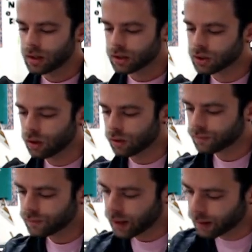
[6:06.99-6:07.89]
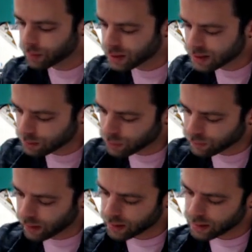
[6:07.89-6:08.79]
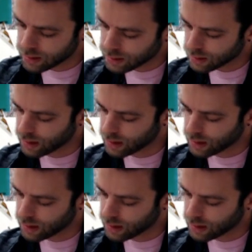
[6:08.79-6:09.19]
So I'm going to simplify this,